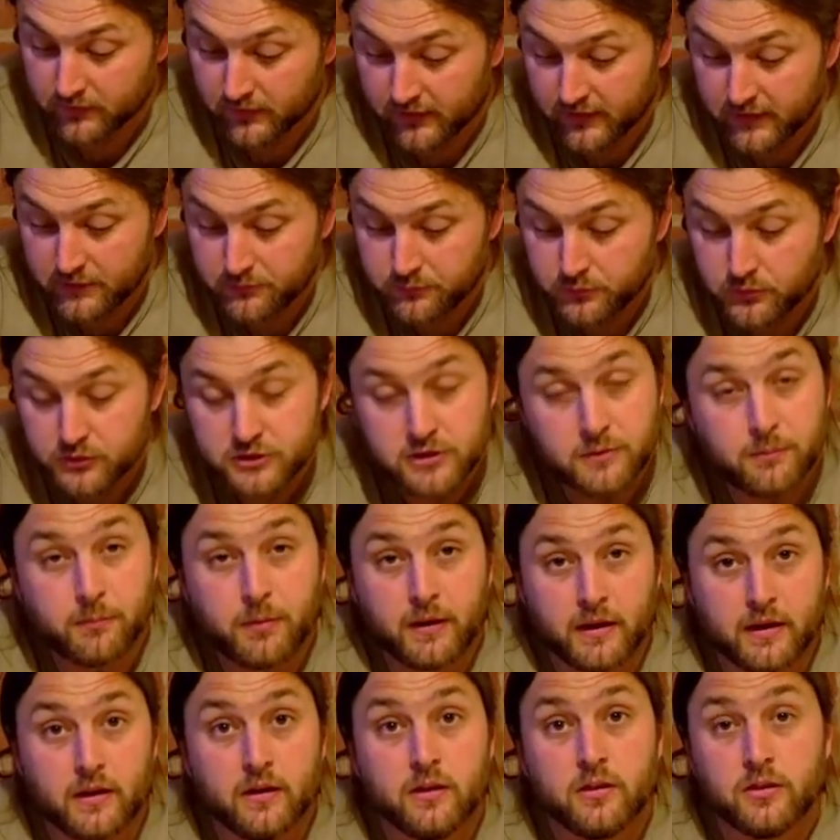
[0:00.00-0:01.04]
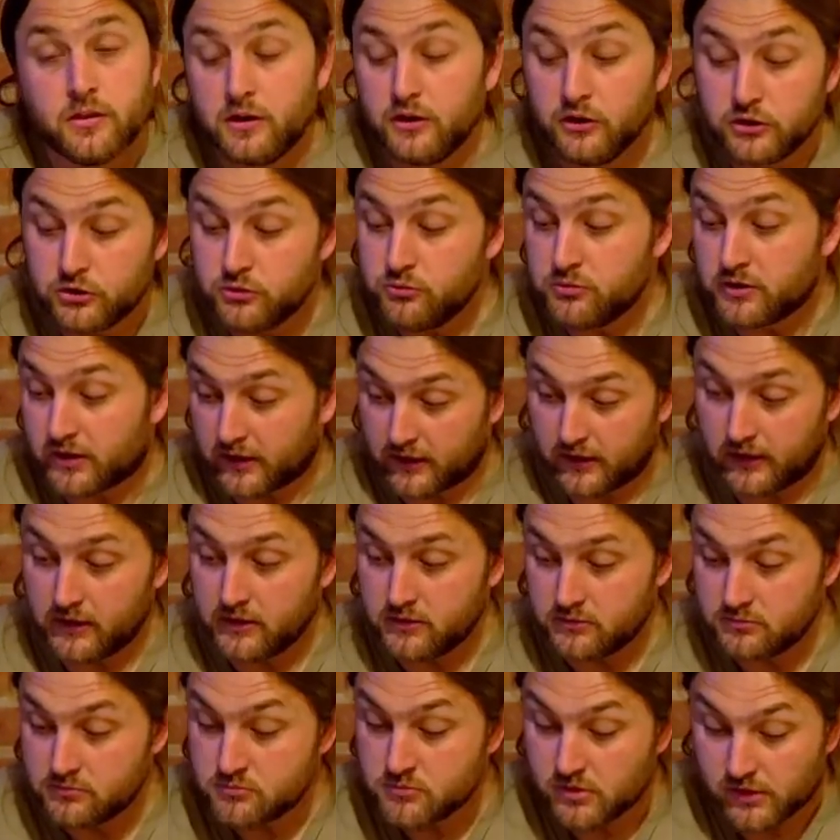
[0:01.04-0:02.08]
It would appear that you
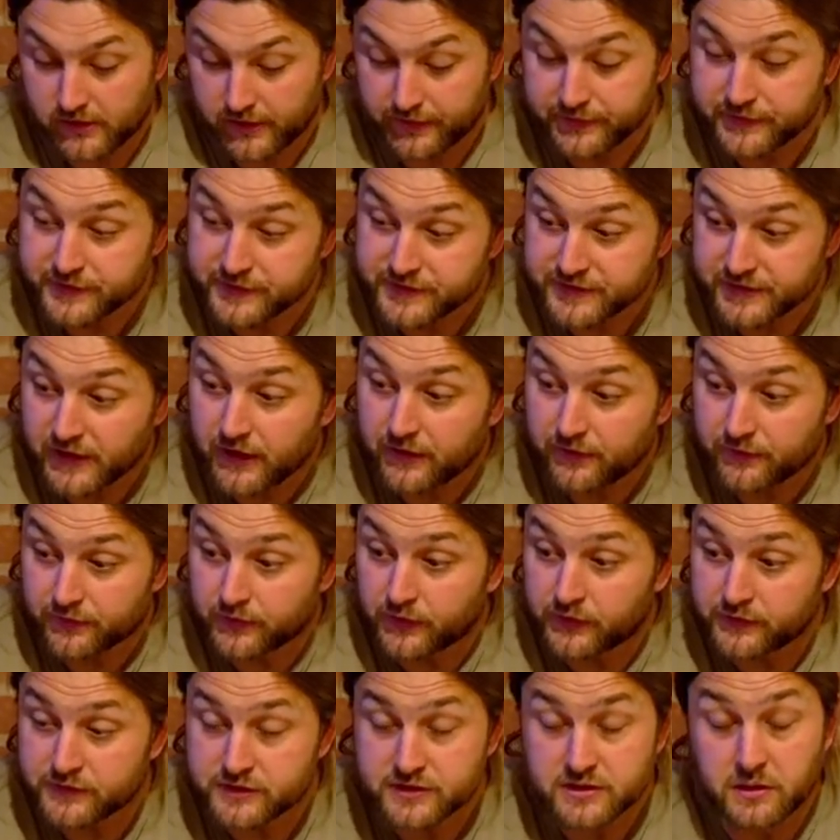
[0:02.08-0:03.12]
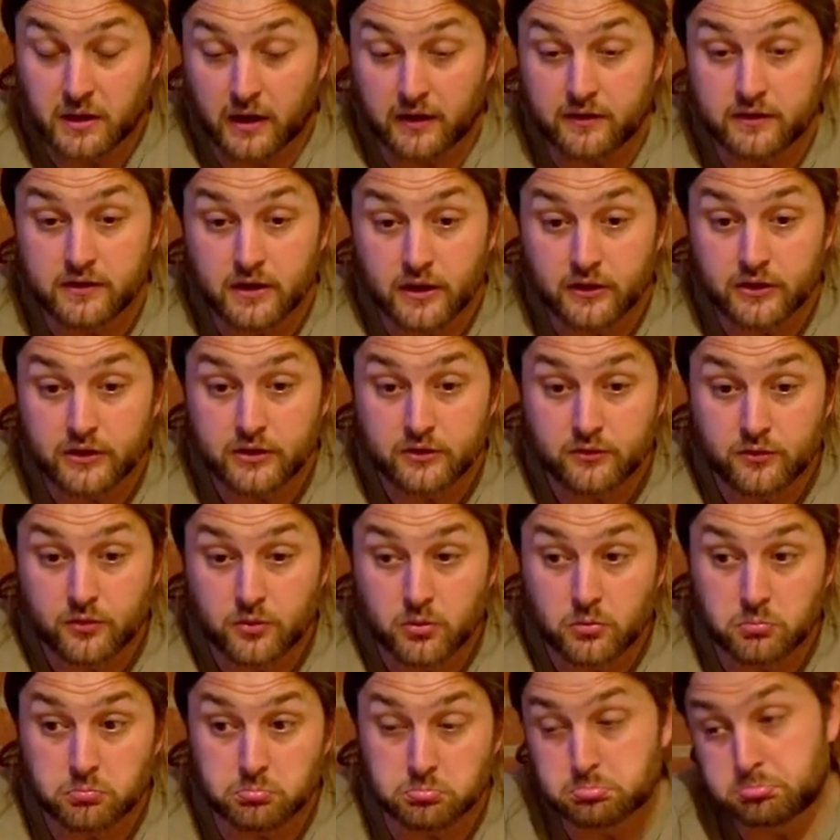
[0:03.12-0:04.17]
can get a set that's done nothing
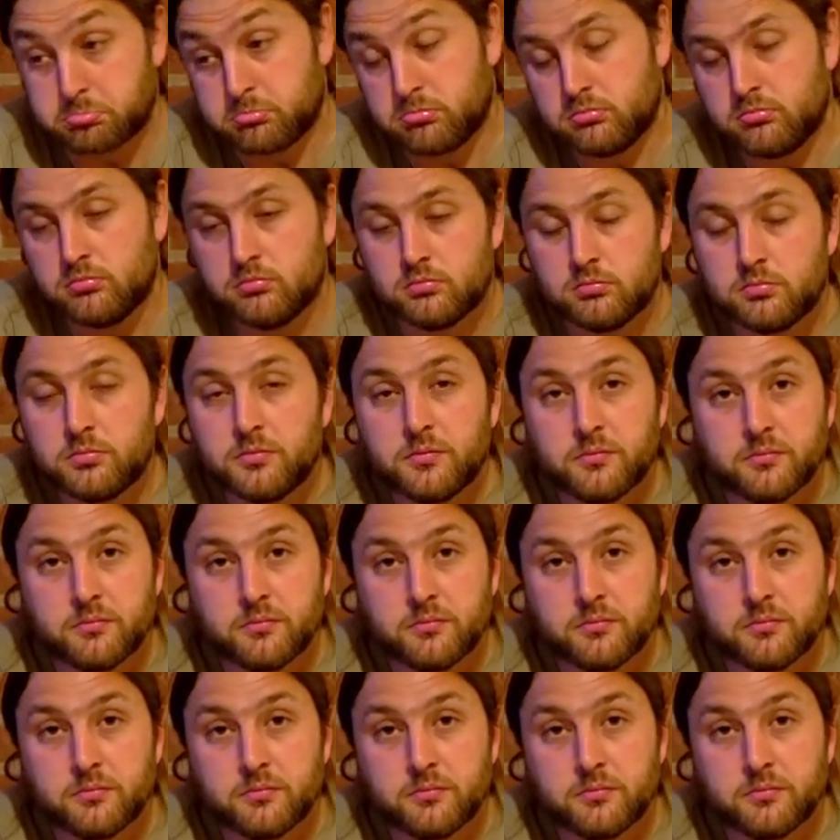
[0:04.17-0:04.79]
for, mm,